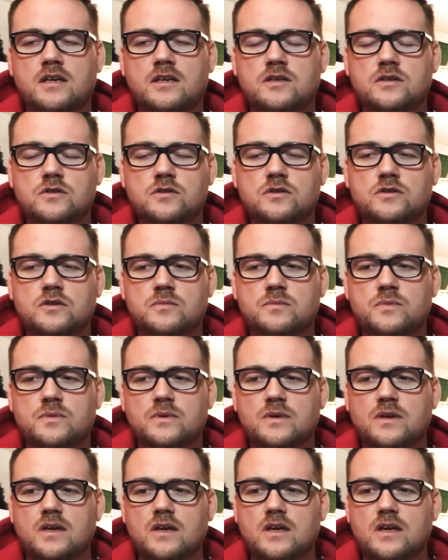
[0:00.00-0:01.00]
YouTube.
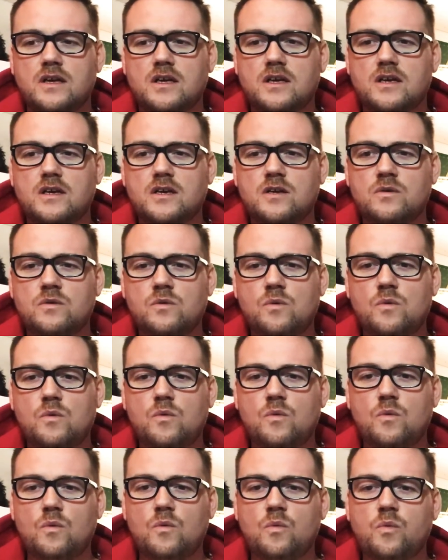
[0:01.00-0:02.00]
You know,
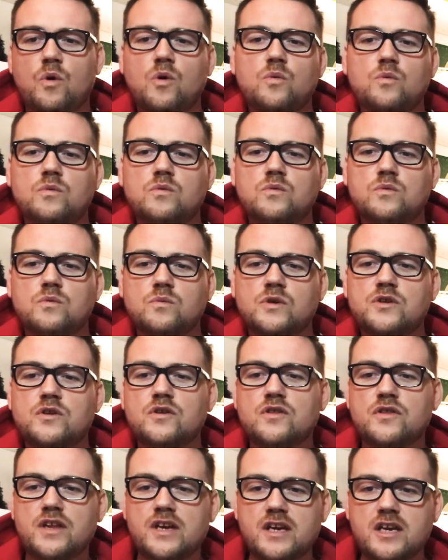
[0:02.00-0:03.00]
when
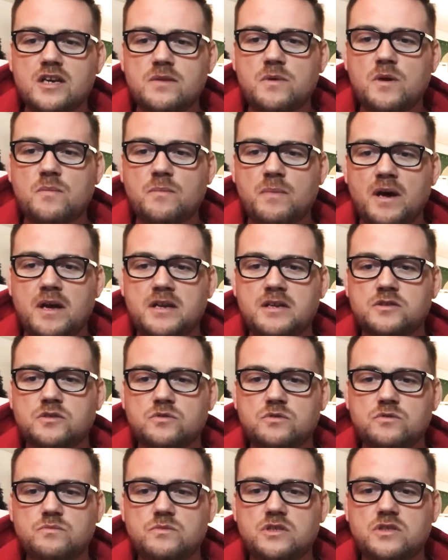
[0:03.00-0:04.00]
you're thinking about buying a
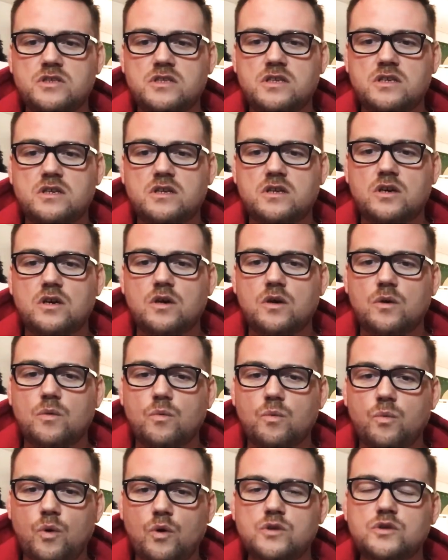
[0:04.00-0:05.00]
sewing machine,
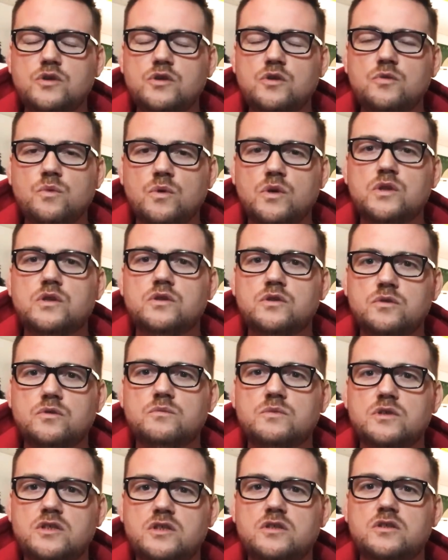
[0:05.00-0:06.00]
what do you want the
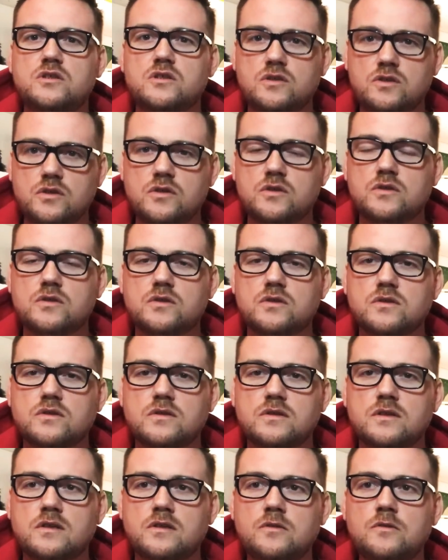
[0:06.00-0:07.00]
sewing machine to do?
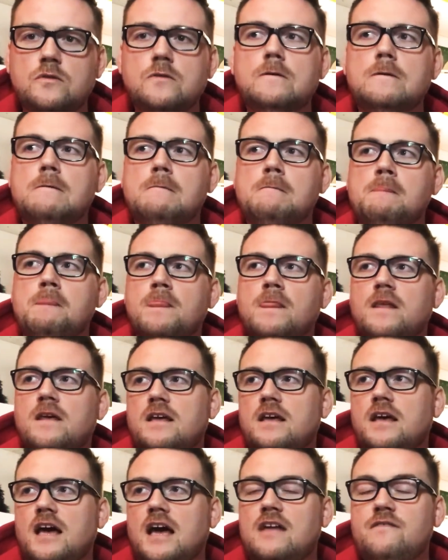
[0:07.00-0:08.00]
You know,
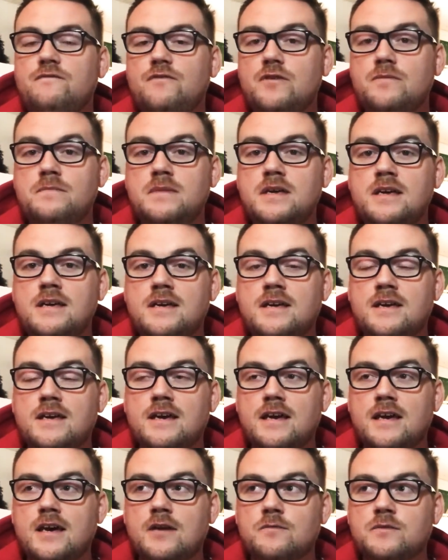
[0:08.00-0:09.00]
and for me,
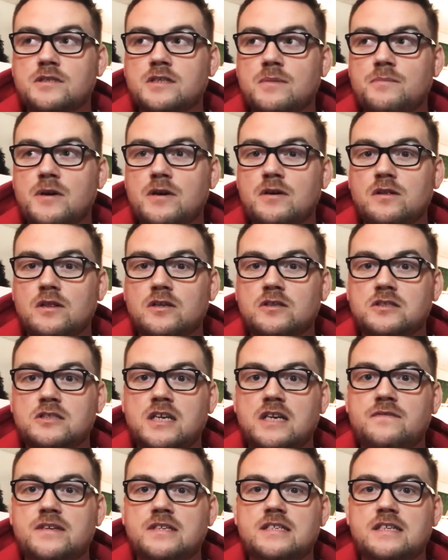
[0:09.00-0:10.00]
it was about
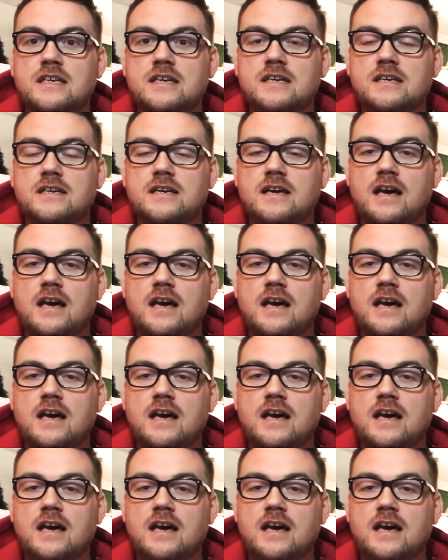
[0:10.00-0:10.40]
longevity.